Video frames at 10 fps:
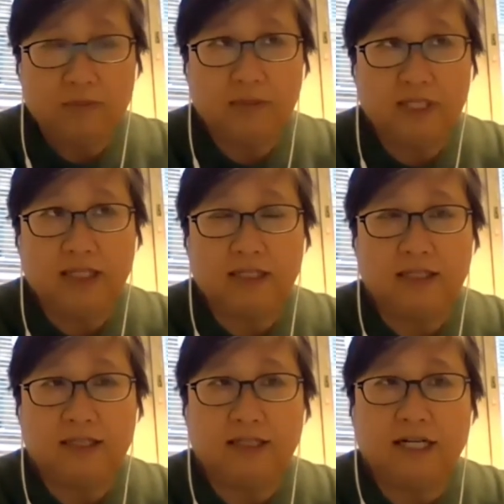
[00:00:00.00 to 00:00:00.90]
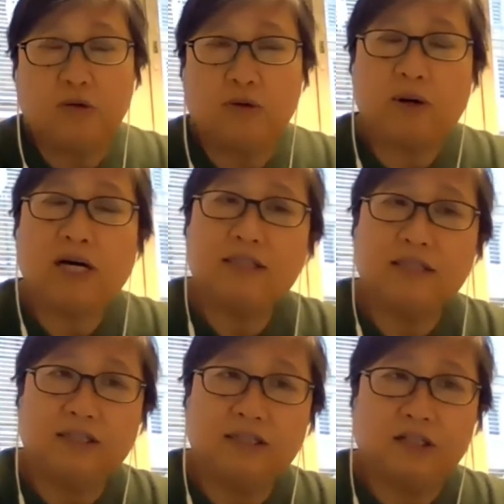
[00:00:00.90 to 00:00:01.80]
in our
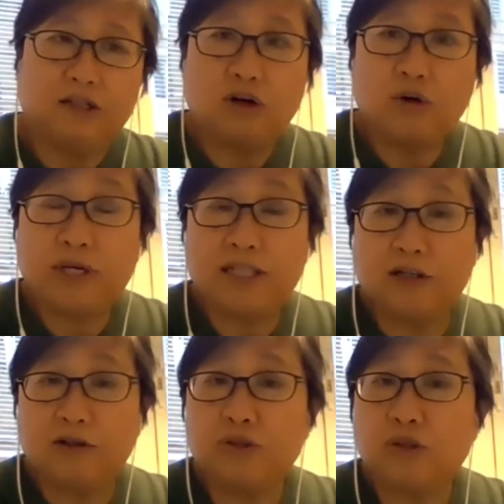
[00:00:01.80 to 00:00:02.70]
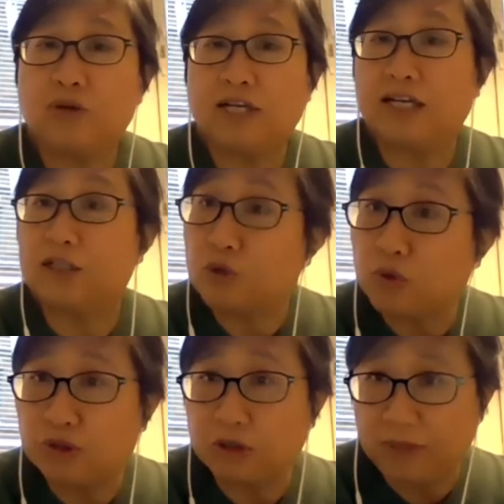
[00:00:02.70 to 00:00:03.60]
partners in Norway, they're also looking at
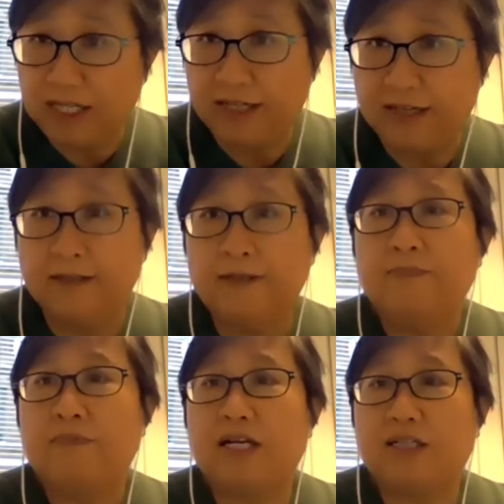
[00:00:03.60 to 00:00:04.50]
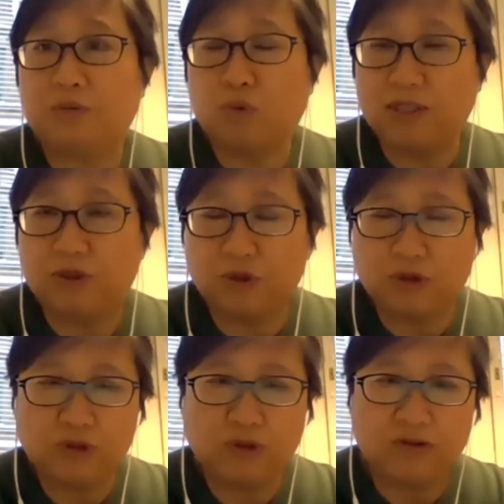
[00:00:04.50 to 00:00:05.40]
social media as one
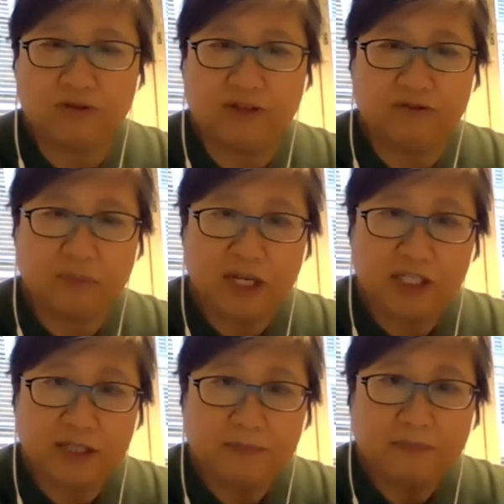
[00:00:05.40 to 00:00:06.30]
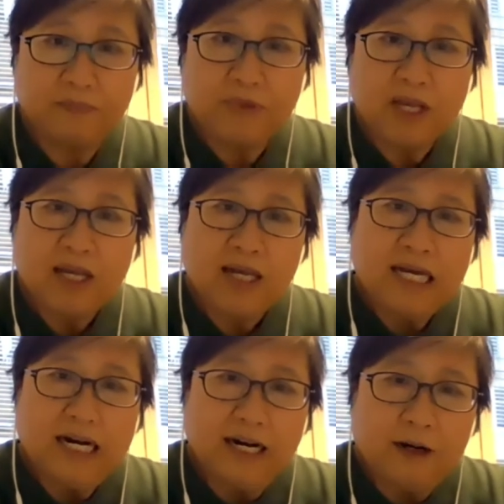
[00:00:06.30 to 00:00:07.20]
source of information.
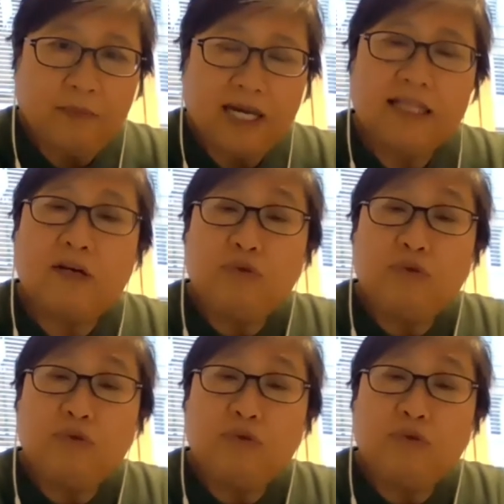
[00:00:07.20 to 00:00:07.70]
And then we